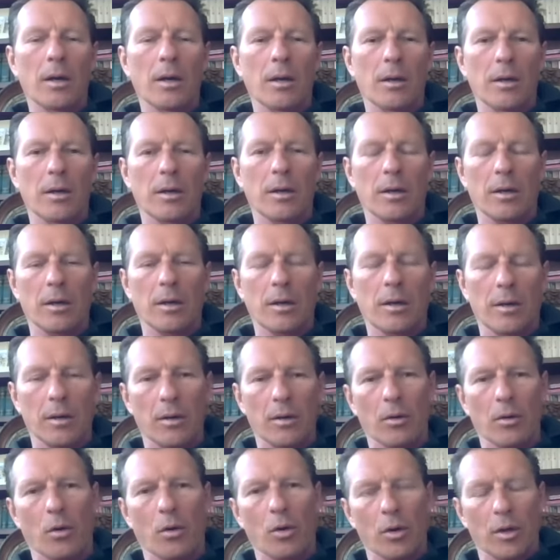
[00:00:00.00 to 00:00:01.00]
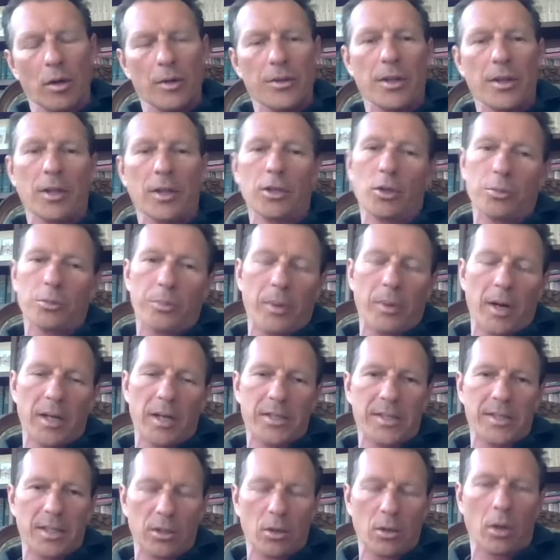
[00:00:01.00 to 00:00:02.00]
Uh, then you pass
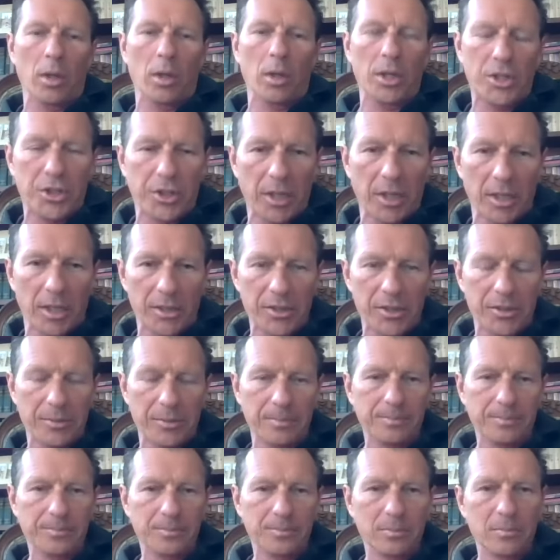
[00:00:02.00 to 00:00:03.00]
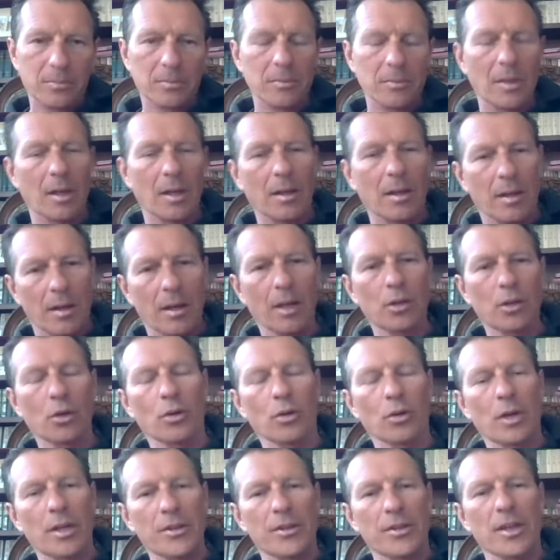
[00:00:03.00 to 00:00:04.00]
a knowledge test, and
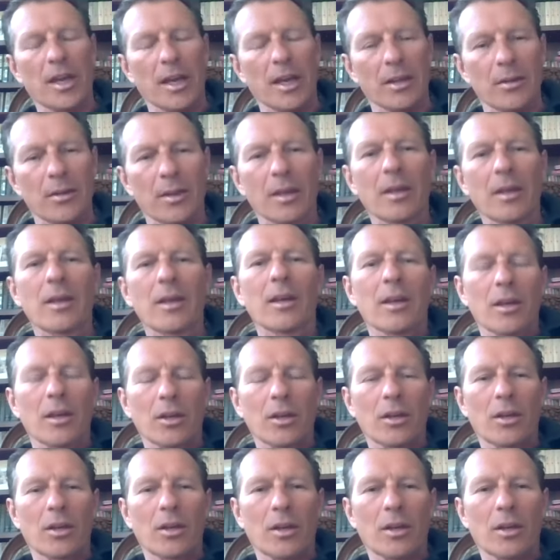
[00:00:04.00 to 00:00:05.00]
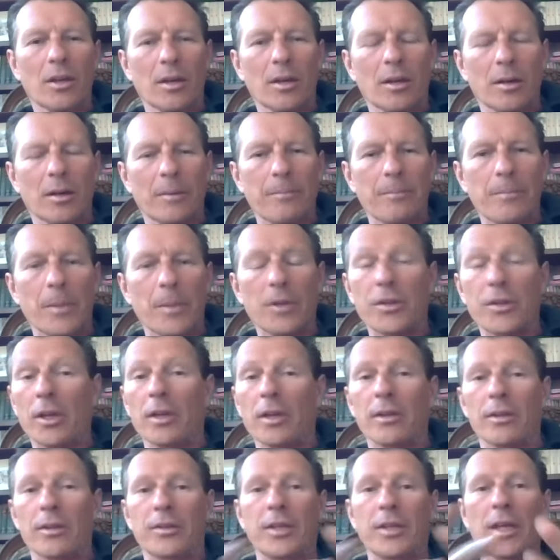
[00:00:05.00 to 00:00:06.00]
only then um,
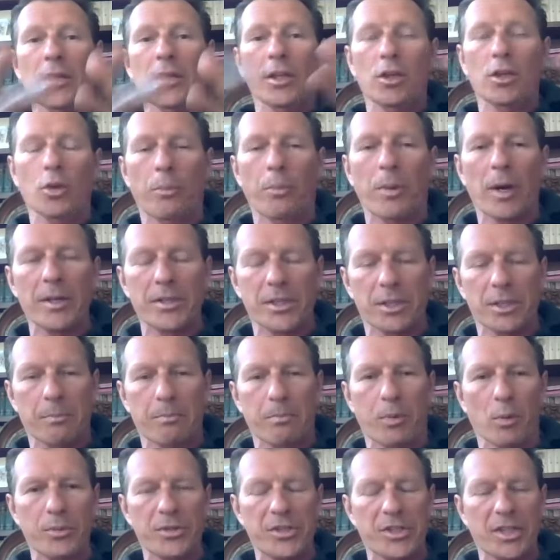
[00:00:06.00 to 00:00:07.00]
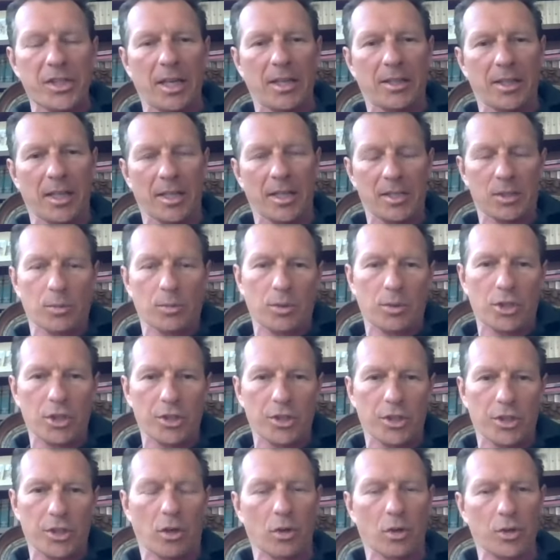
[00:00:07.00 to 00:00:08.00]
th- then you pass a Poomsae test, which is
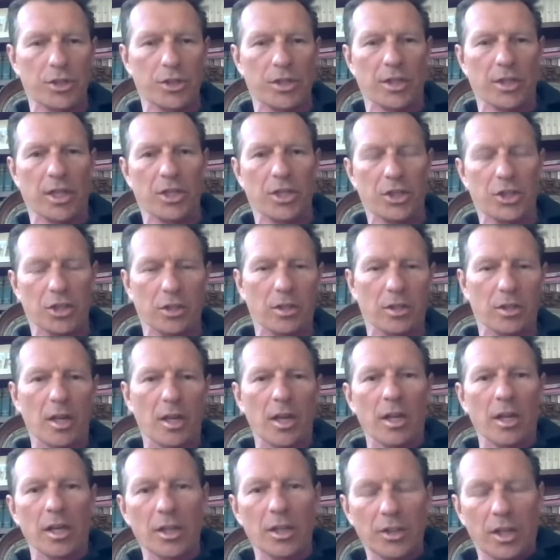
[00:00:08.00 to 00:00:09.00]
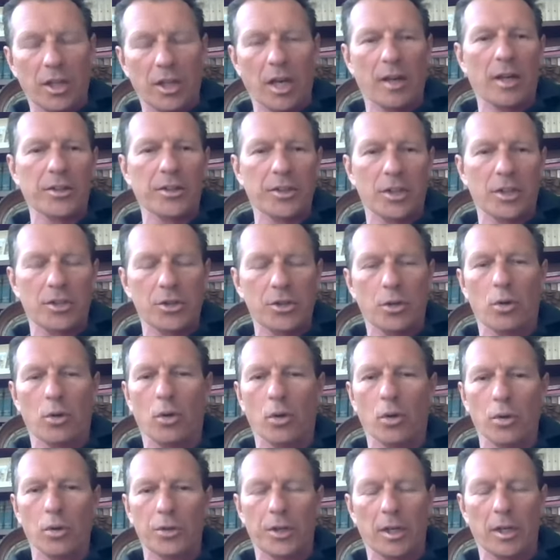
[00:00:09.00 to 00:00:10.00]
a coordination. In karate, it's
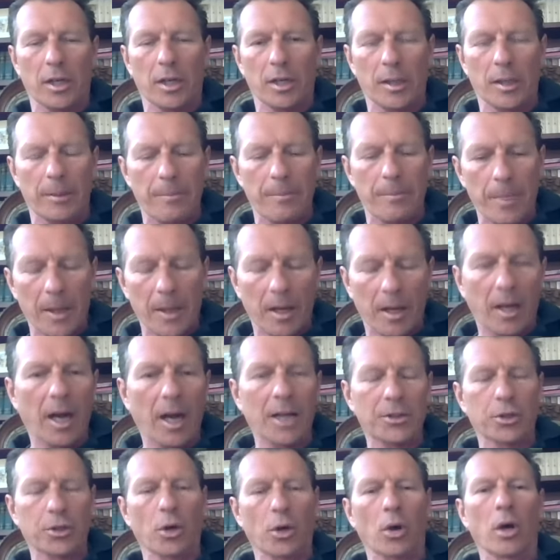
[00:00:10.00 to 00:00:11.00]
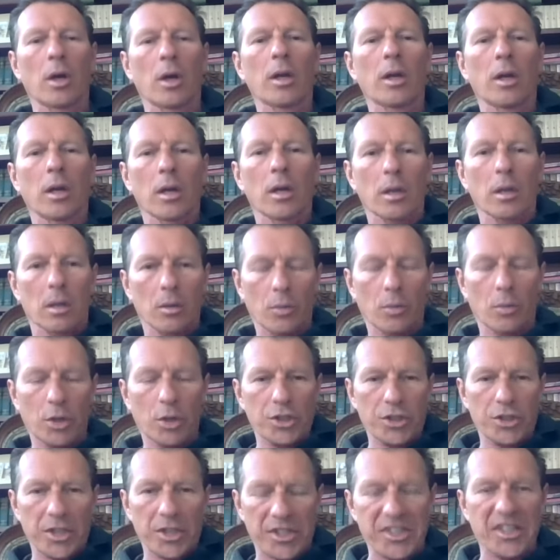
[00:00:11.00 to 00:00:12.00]
called uh, kata, which
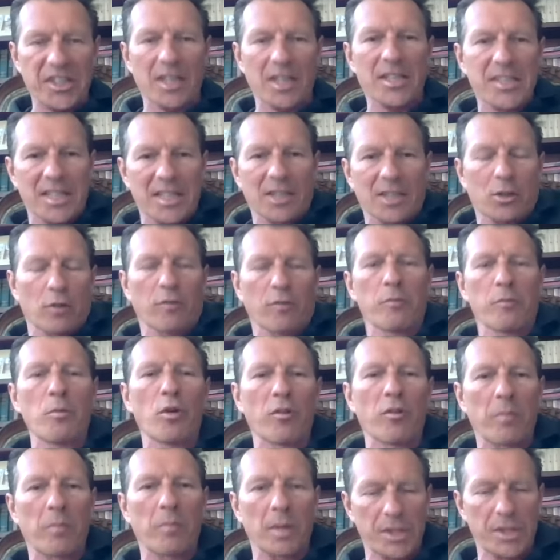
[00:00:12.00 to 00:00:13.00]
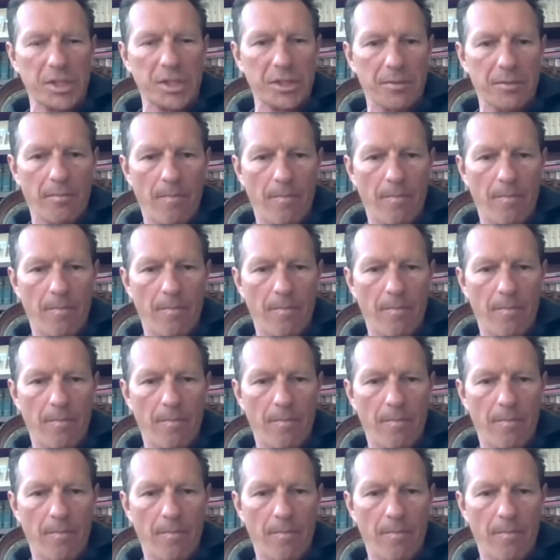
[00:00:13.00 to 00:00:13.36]
is a set, set of movements